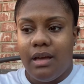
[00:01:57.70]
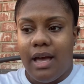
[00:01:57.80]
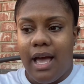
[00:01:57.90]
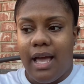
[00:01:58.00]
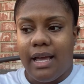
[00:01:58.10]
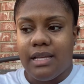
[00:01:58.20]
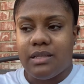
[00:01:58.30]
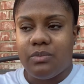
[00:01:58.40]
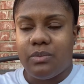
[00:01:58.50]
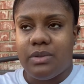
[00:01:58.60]
I guess,
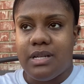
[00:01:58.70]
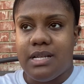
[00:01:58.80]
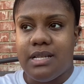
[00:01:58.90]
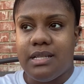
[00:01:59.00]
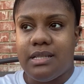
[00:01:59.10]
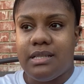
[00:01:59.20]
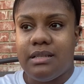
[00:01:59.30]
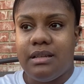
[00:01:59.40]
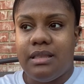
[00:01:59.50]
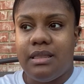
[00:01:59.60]
was
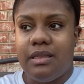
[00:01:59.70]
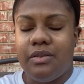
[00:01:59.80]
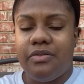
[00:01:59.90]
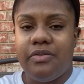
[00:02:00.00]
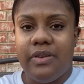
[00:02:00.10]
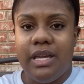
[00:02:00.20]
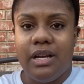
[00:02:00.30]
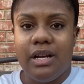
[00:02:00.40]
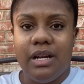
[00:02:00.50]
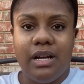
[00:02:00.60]
the
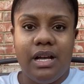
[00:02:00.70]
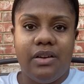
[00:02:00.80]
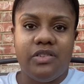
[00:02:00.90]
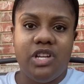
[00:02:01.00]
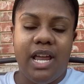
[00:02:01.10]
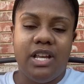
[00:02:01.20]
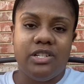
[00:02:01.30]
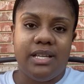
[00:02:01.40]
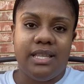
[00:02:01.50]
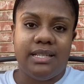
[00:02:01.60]
fear of
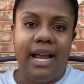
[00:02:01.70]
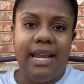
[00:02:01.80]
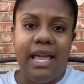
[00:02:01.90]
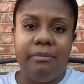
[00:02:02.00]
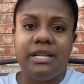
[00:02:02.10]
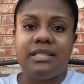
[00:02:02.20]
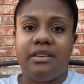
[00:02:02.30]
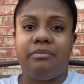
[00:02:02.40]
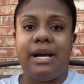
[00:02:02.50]
changing the dynamics of my